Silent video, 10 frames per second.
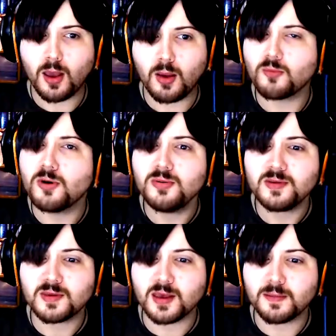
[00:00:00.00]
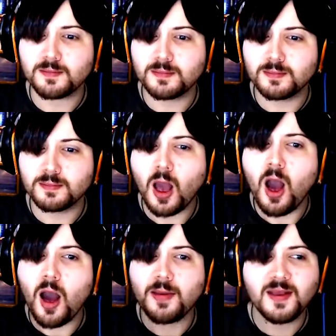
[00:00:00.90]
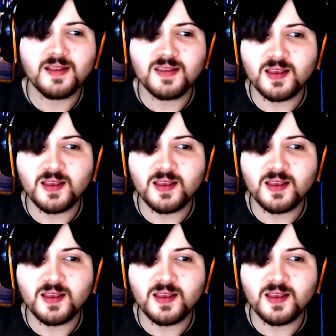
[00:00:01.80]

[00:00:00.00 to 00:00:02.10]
What was that? It's a